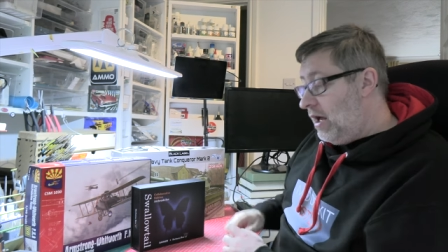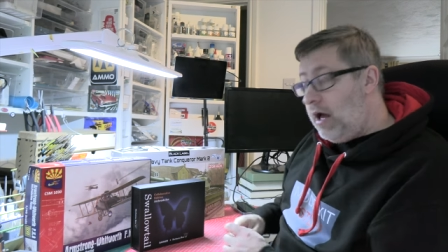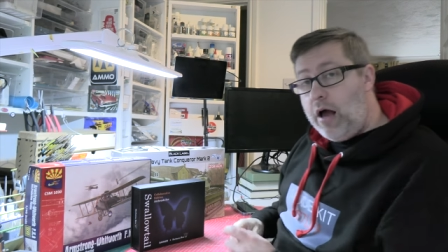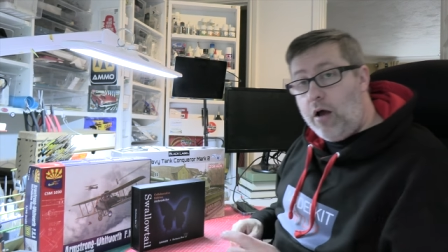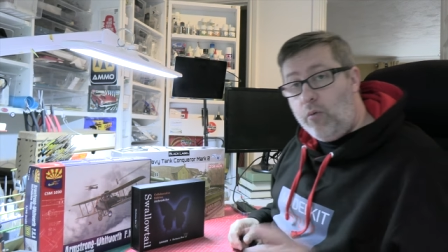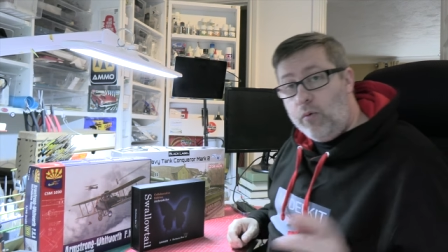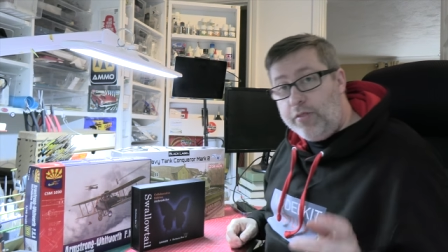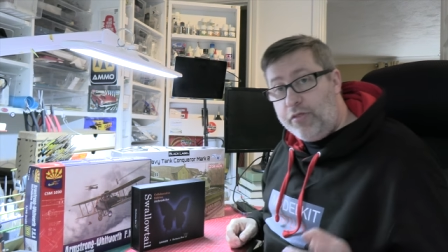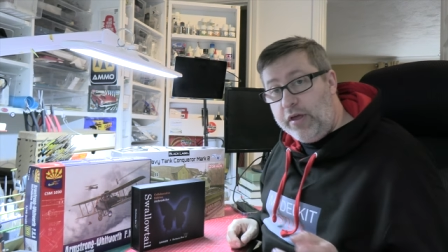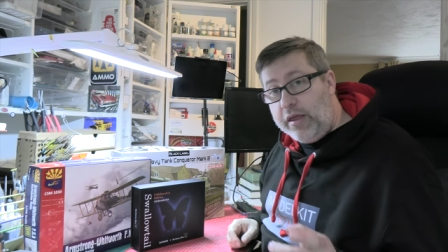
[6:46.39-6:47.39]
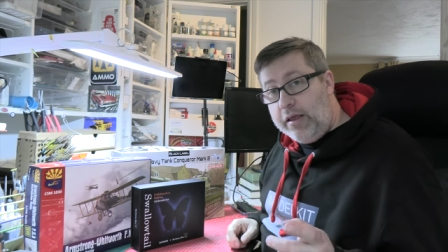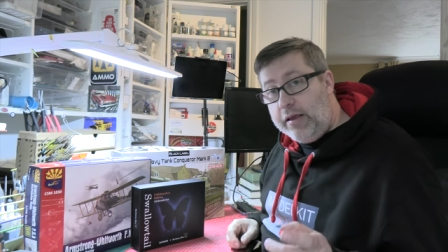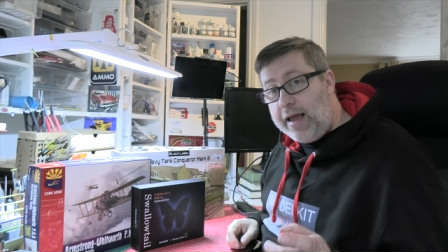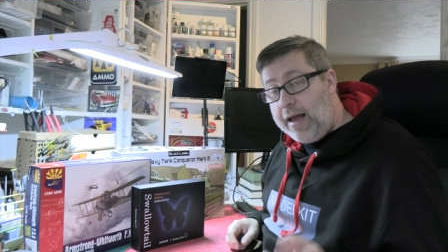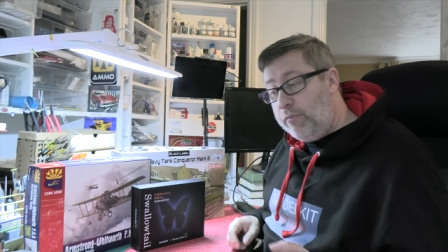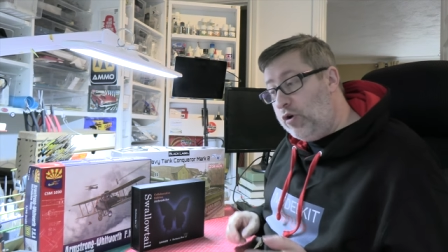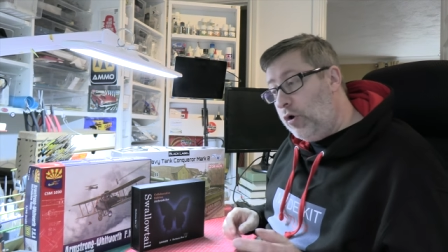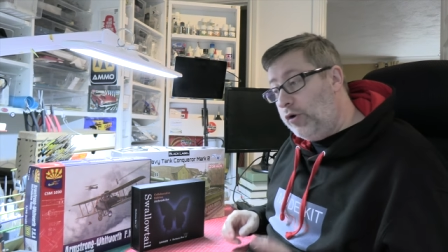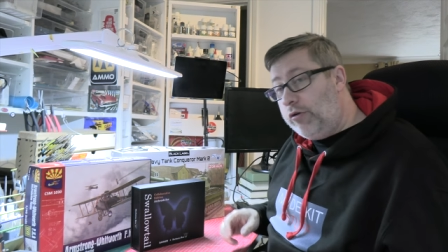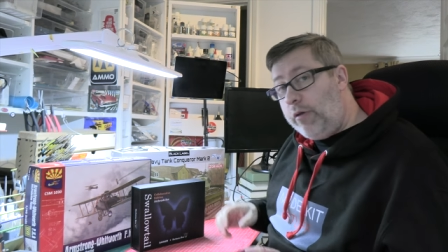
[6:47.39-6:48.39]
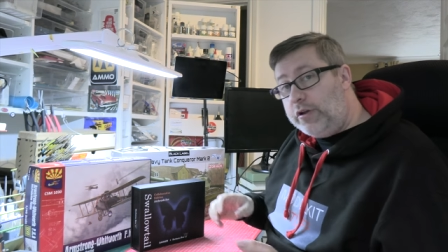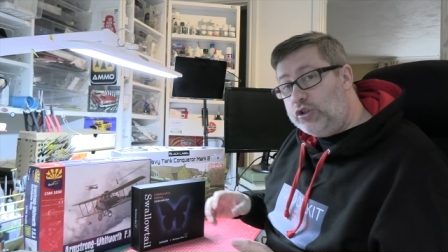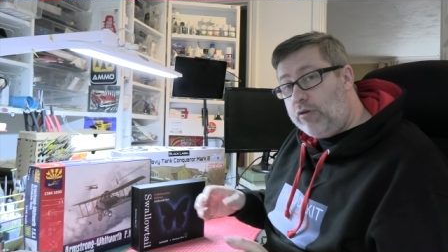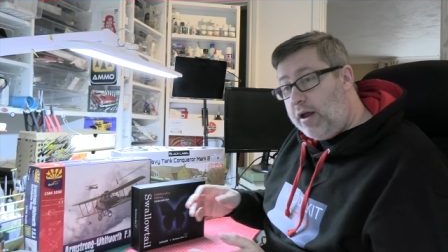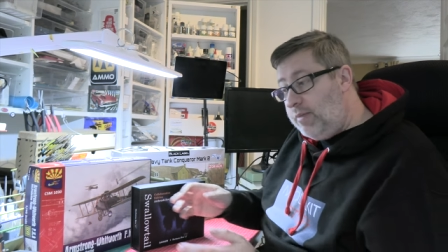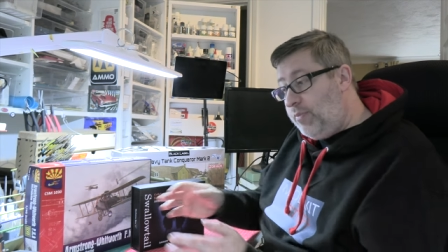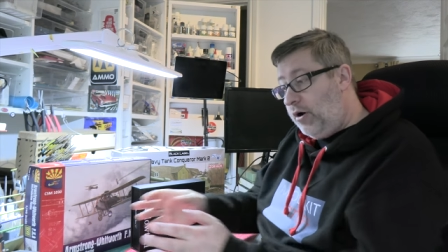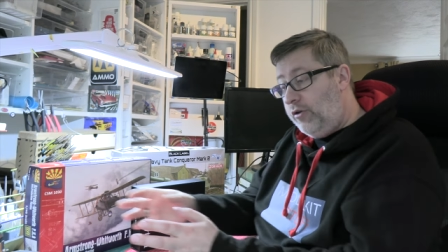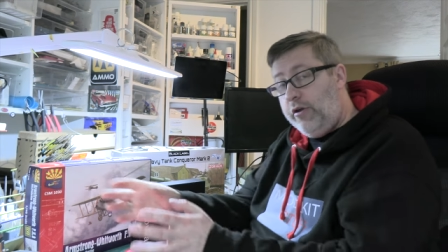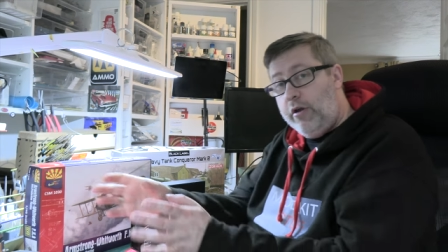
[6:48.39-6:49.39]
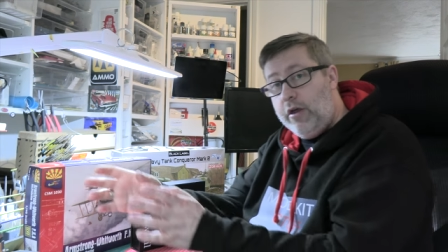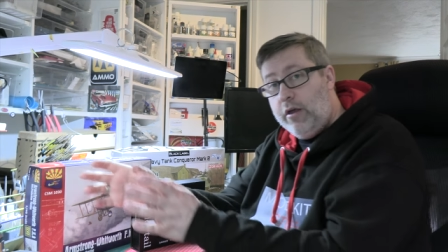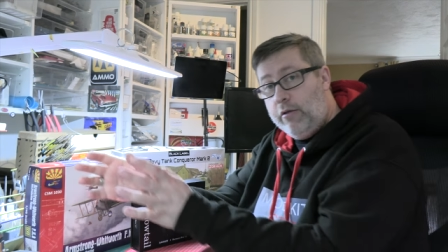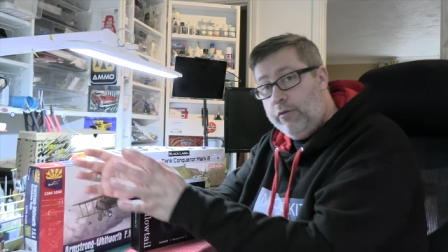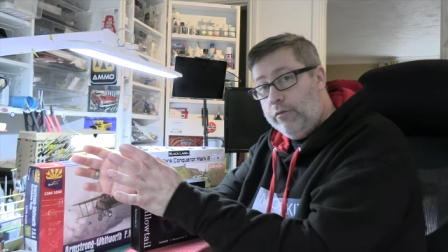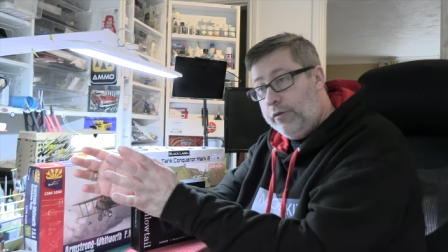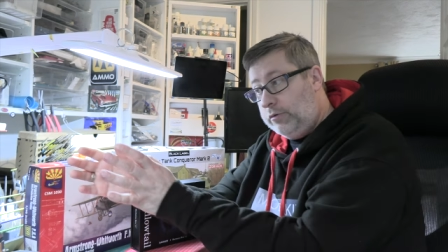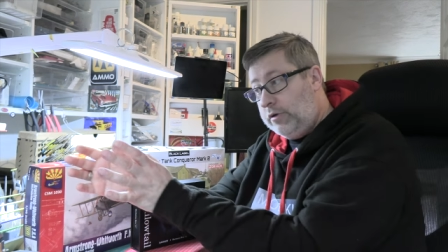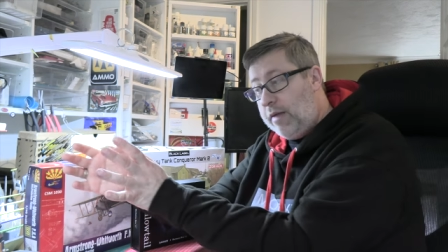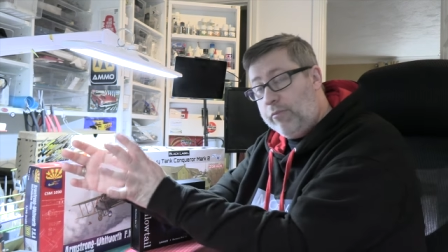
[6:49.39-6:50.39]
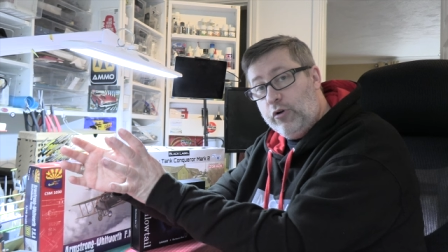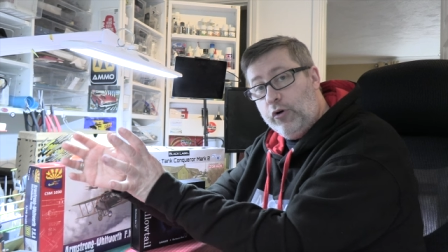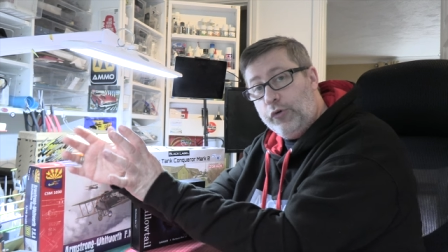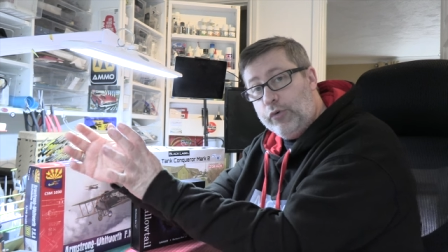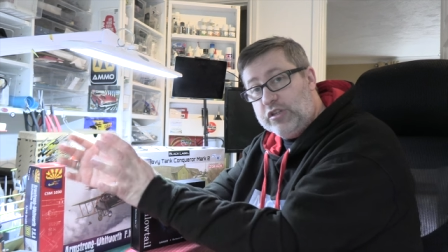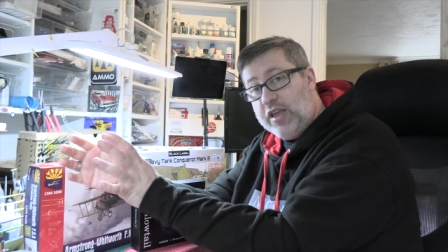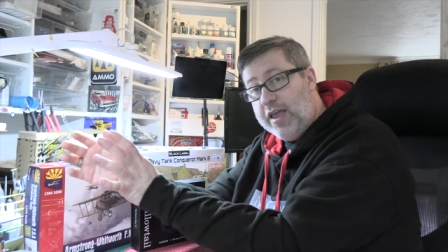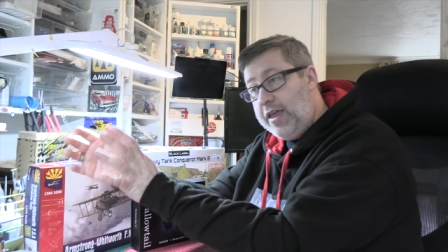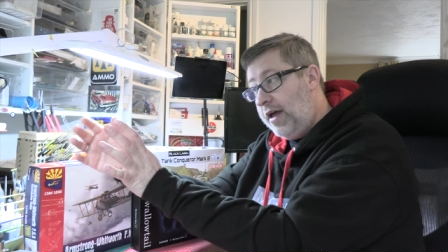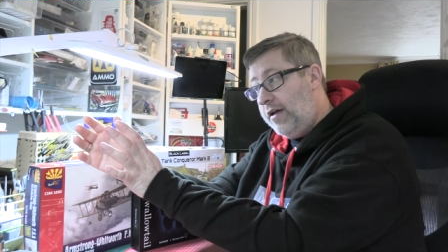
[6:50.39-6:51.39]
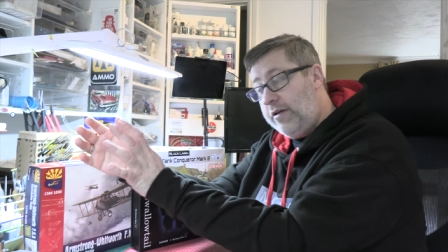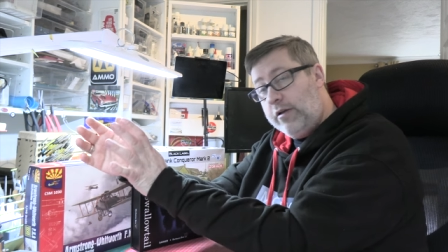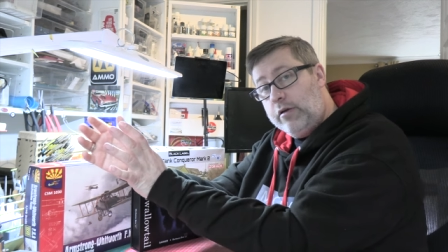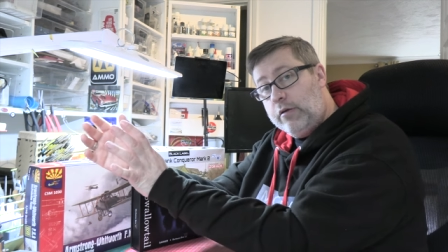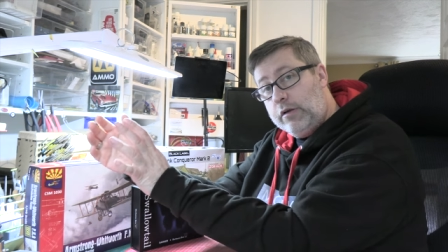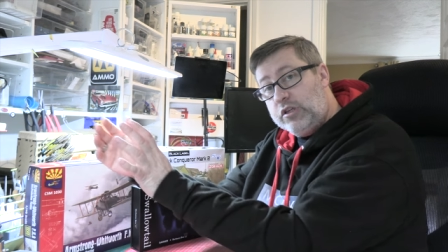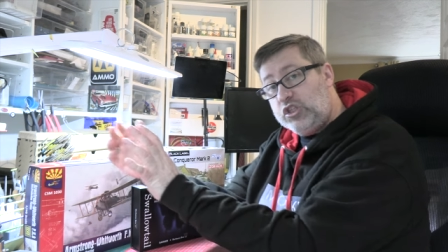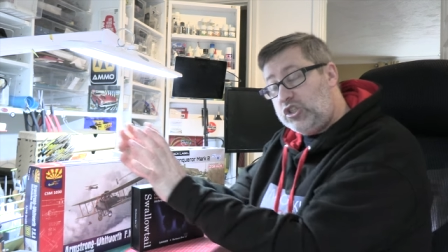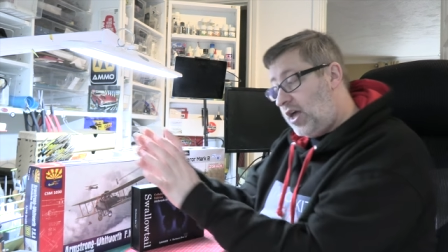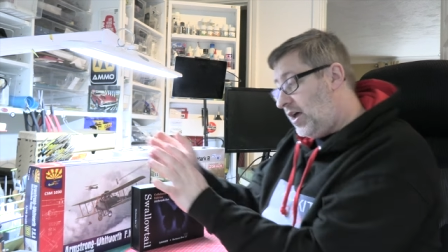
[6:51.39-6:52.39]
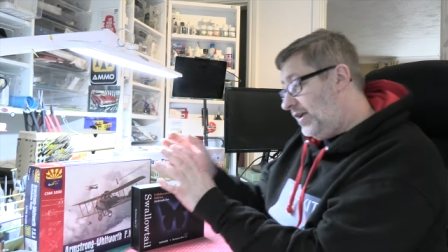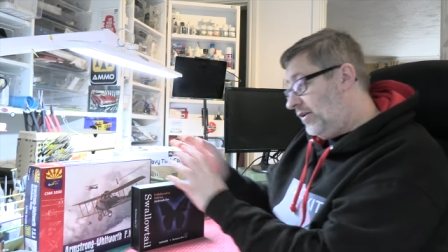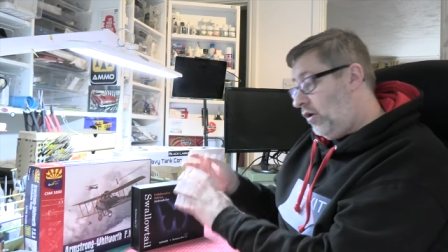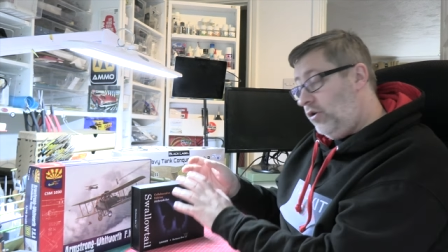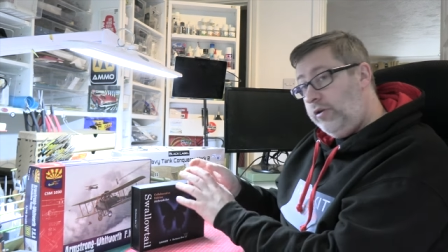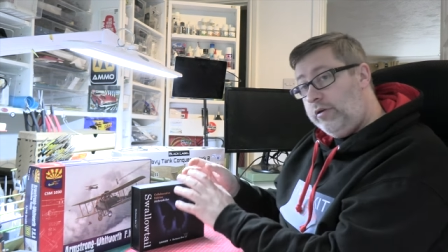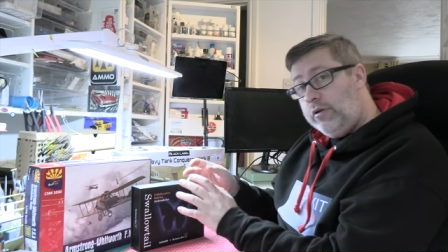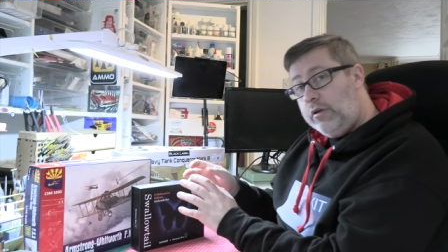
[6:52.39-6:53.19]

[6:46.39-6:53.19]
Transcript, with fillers: Uh, with the camcorder on the tripod, the camcorder was here, side on,